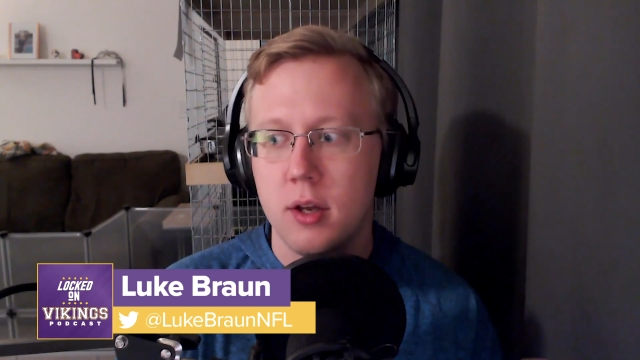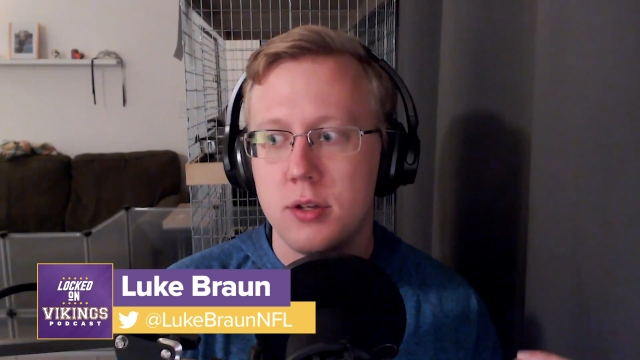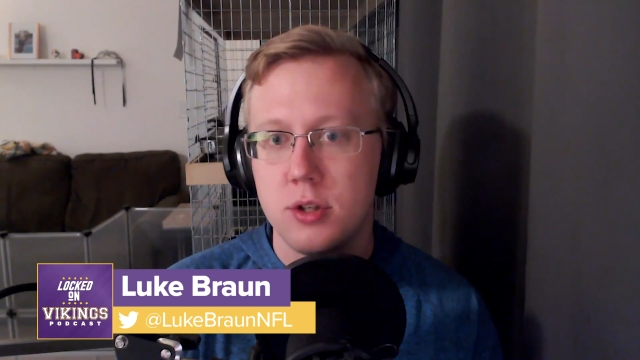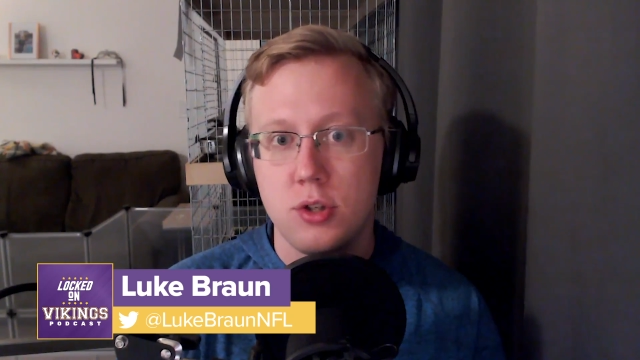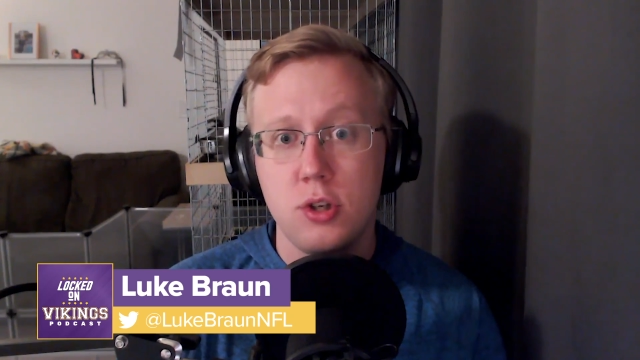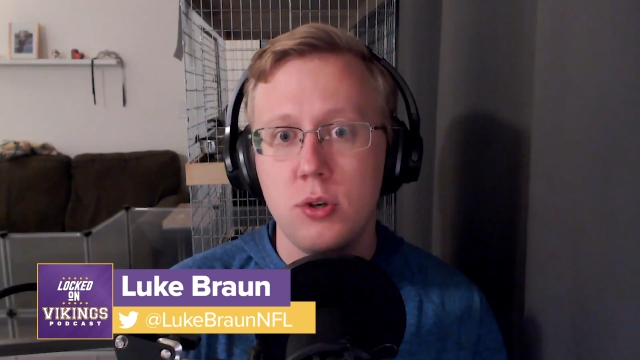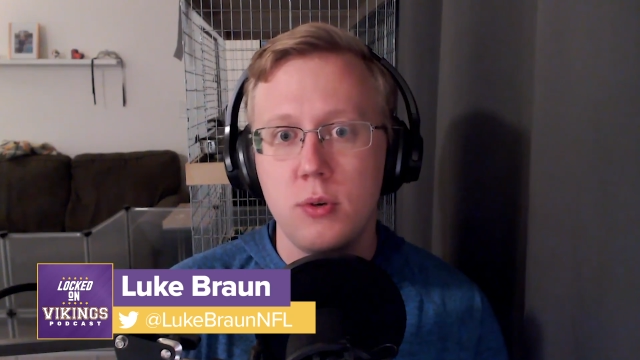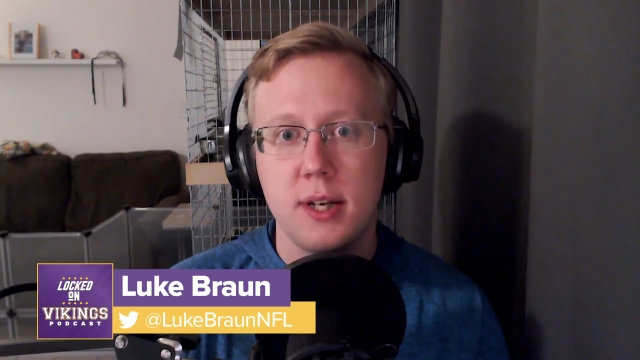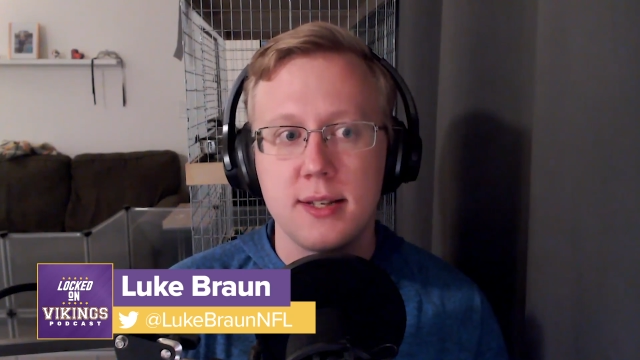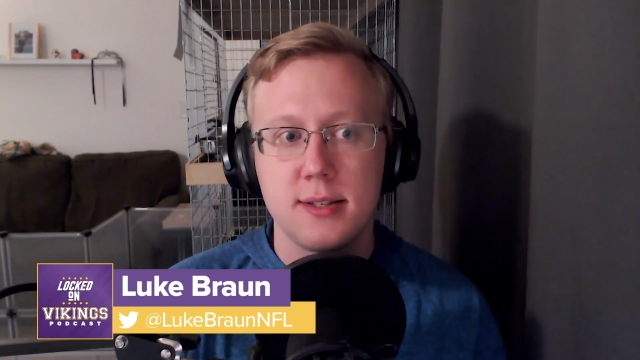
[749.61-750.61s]
to do
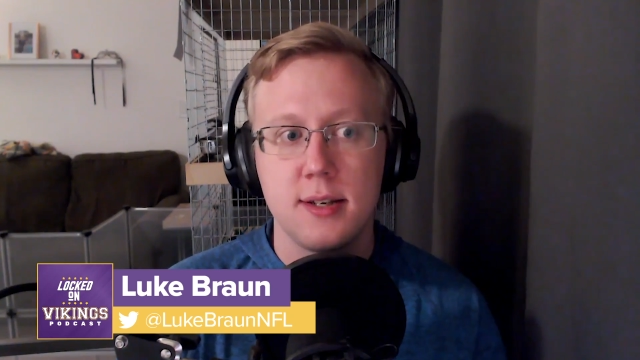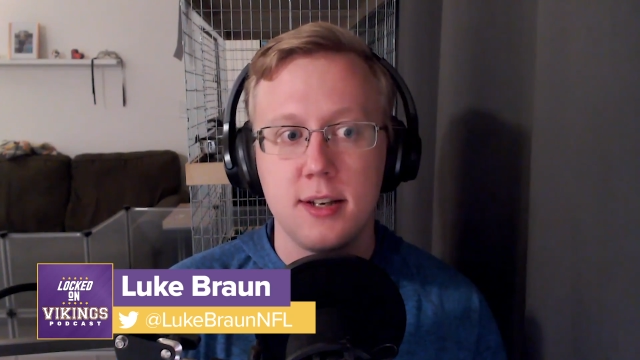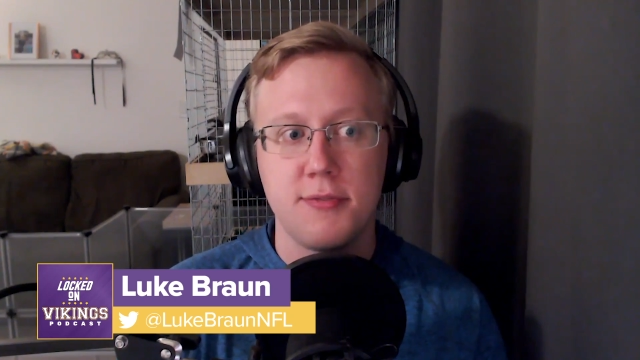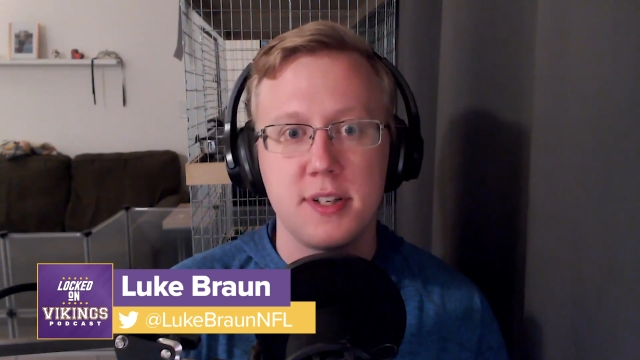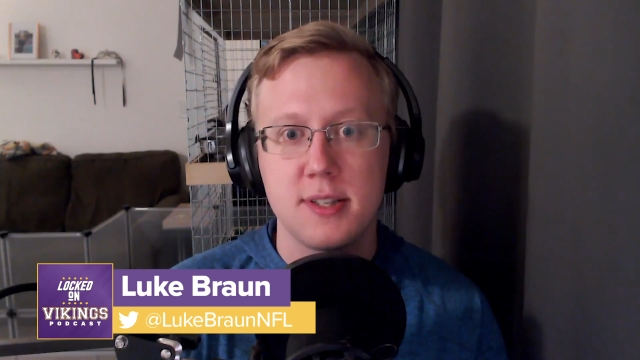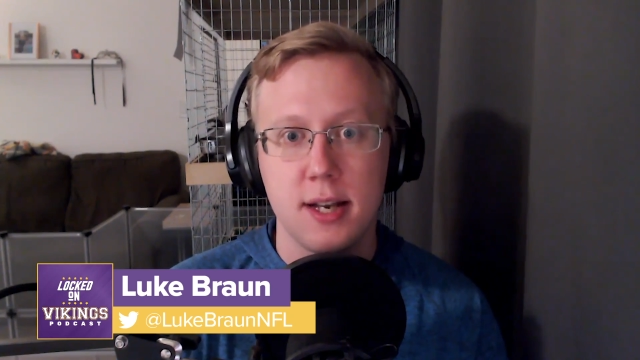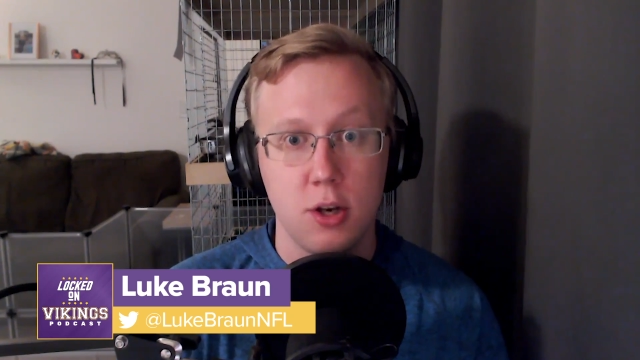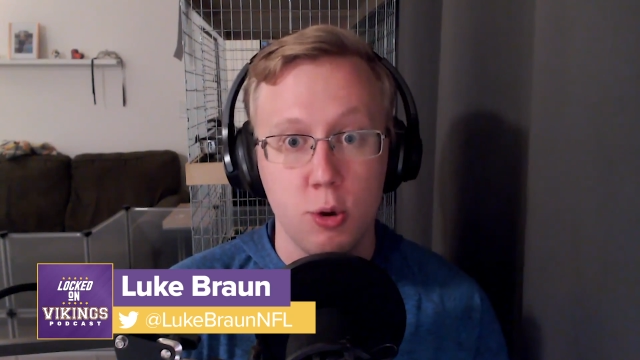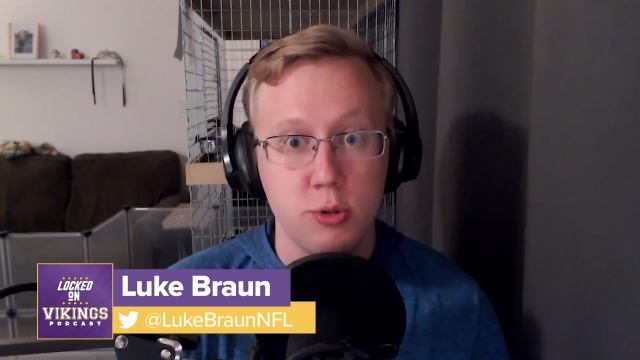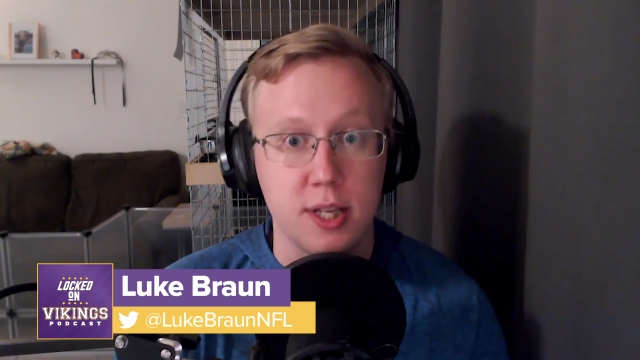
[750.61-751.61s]
against a defense that
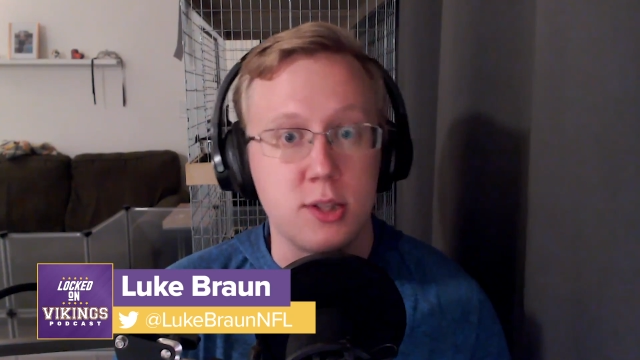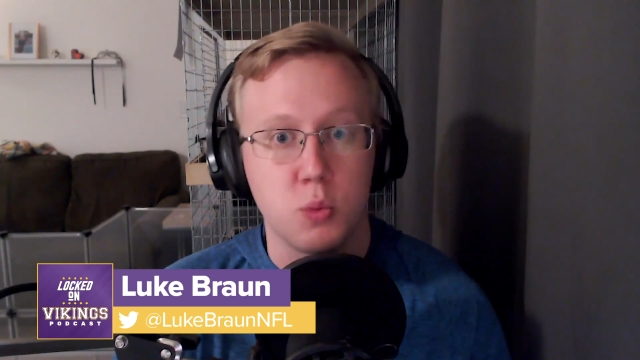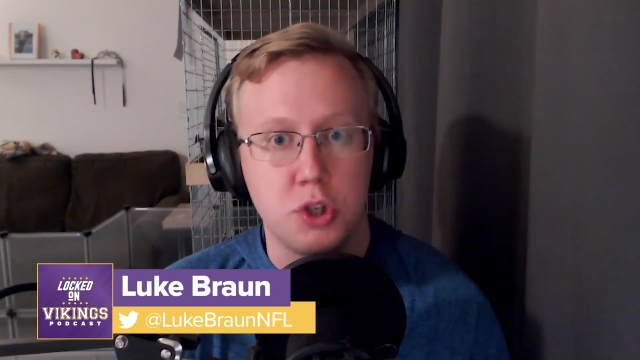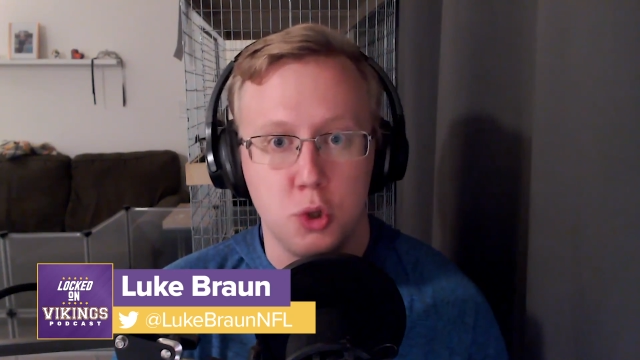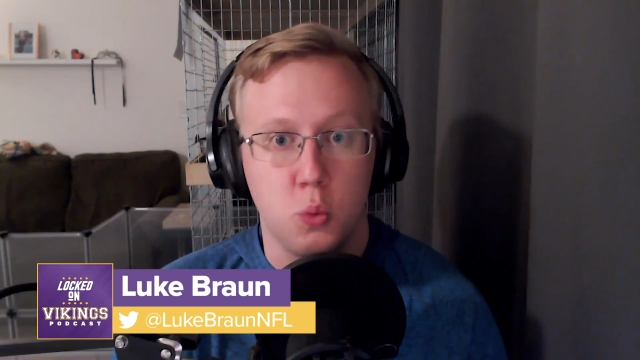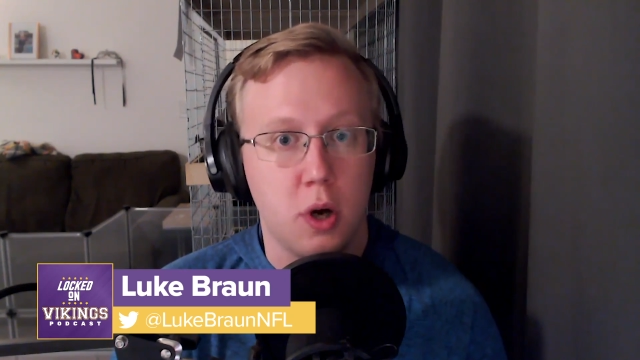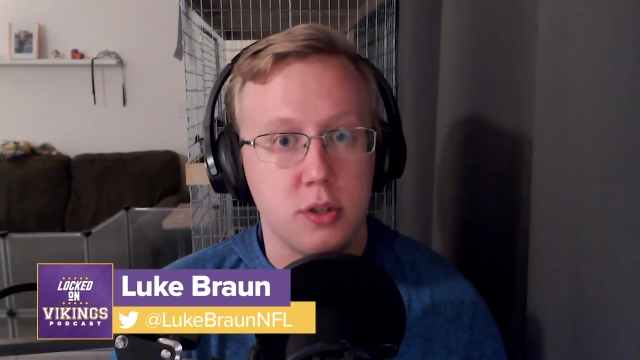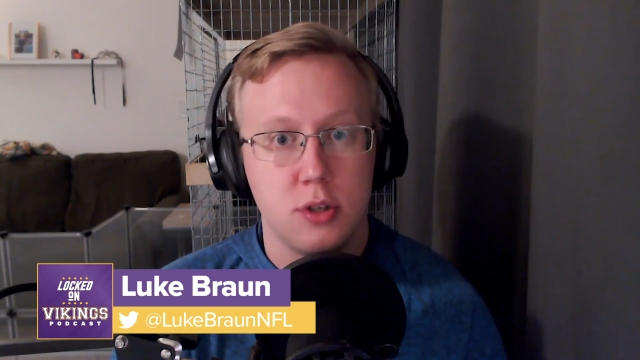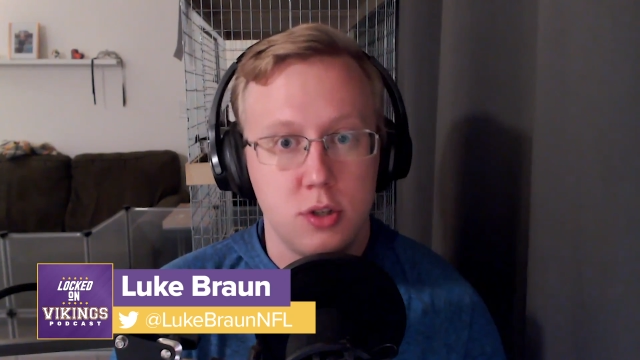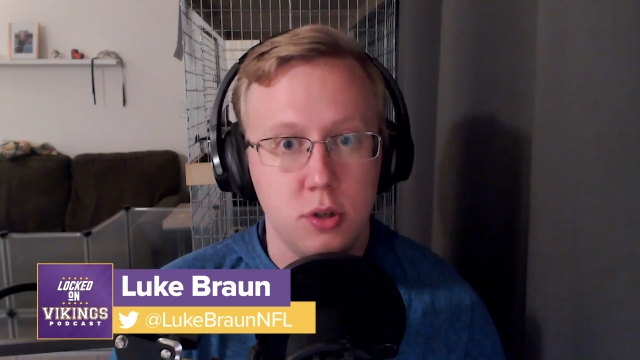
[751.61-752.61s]
knows that's what you want
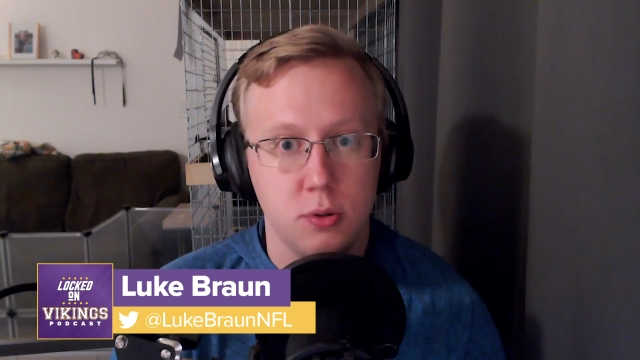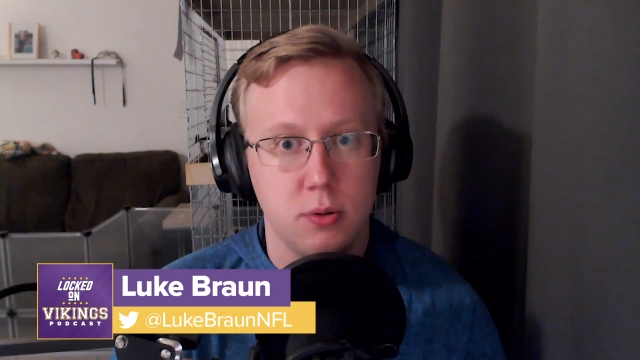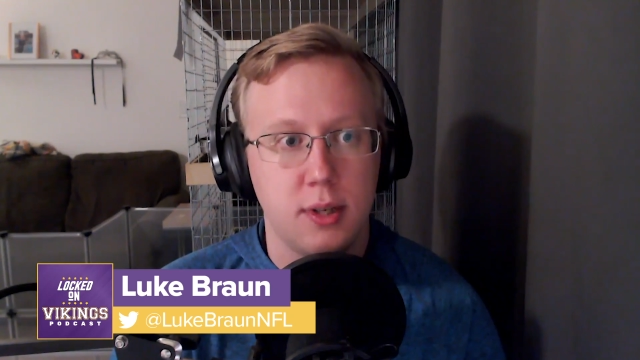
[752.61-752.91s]
to do.